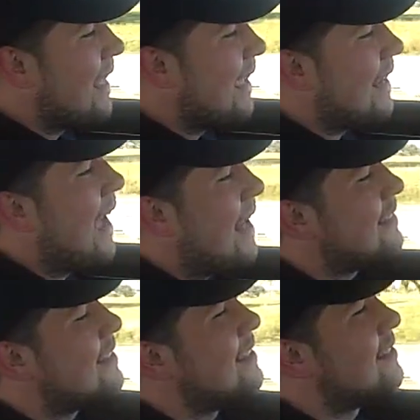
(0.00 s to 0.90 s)
it
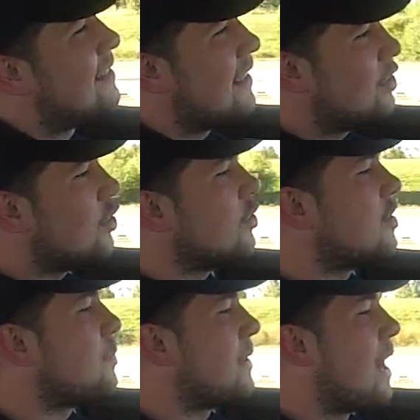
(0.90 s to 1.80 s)
has this digital
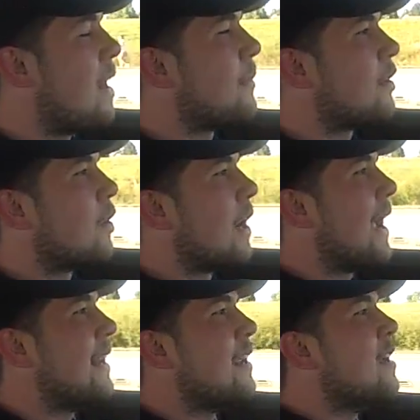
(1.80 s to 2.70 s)
speedometer,
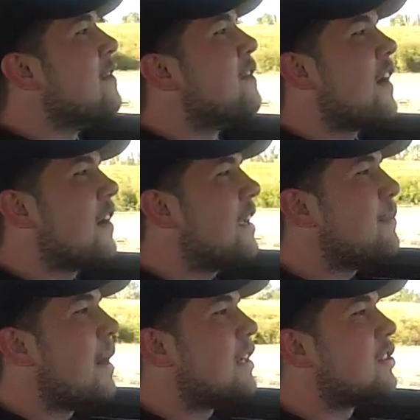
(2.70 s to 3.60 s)
and very
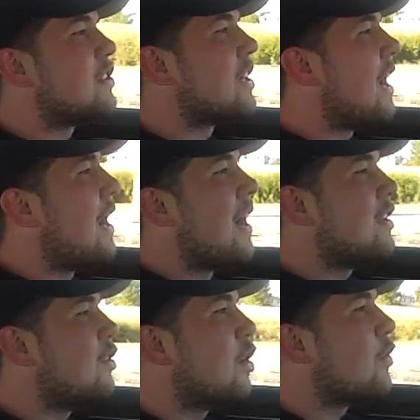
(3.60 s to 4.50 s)
much,
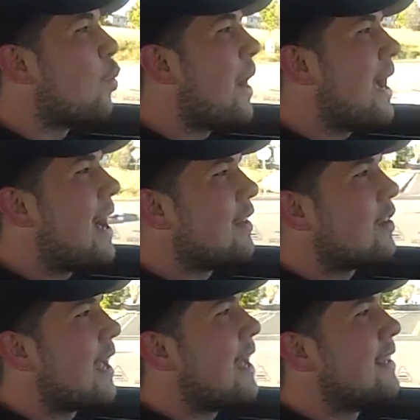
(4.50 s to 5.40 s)
the way I
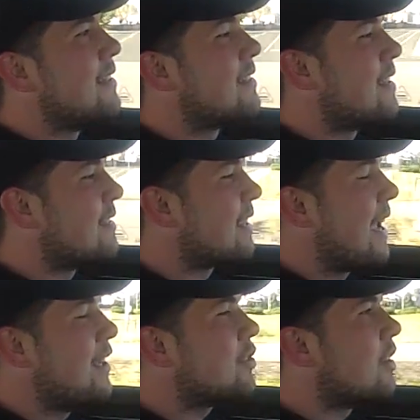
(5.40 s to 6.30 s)
look at it is this
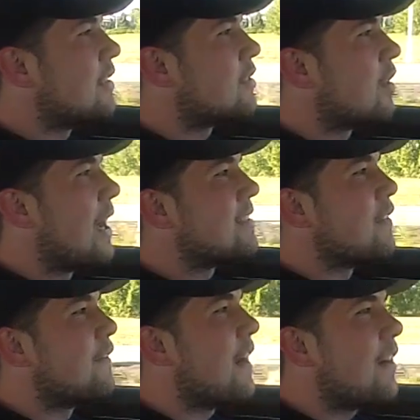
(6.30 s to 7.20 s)
gauge cluster has a
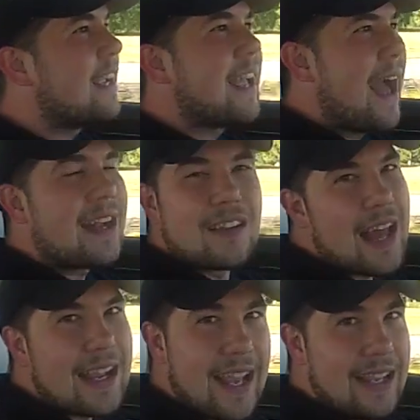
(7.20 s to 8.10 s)
very
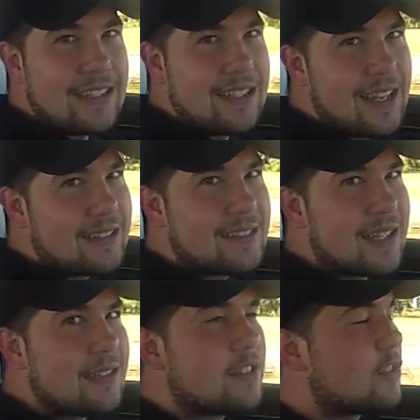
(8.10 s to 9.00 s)
Cadillac ATS
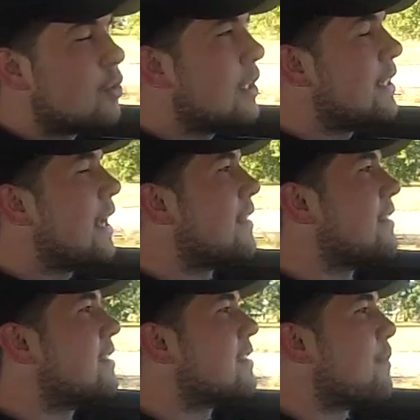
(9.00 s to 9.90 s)
sense to it, yet
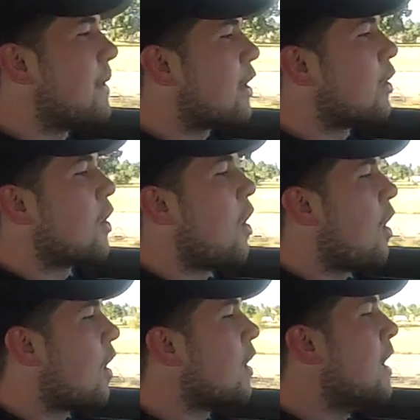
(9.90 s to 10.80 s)
this is a bigger
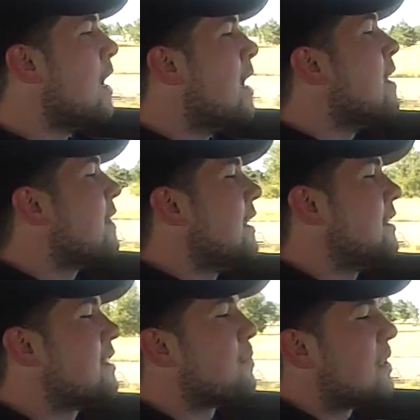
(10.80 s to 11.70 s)
car. The
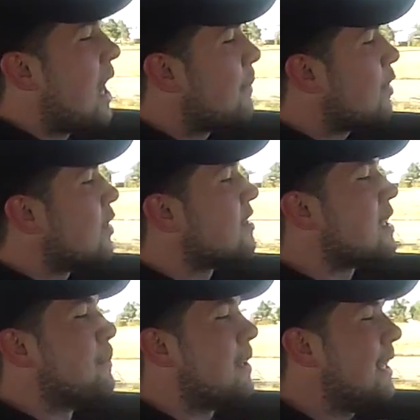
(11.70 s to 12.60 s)
speedometer is
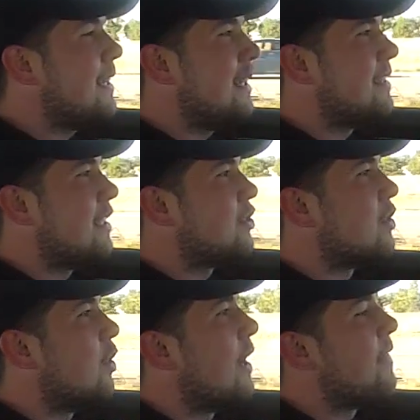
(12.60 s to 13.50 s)
completely
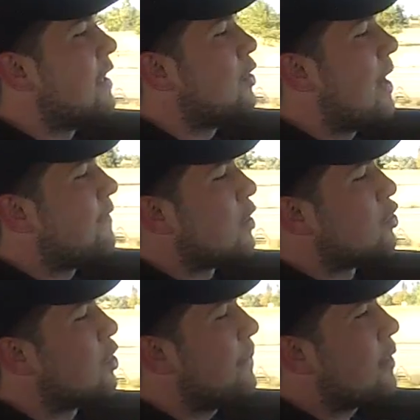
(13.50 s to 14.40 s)
digital, and then you have your
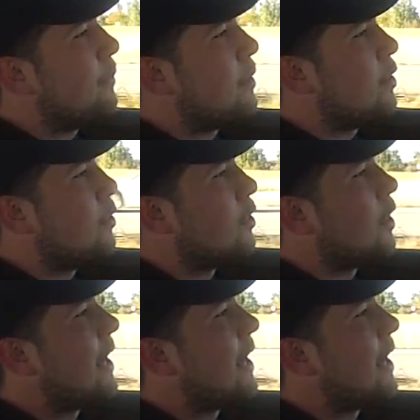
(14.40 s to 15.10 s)
trip computer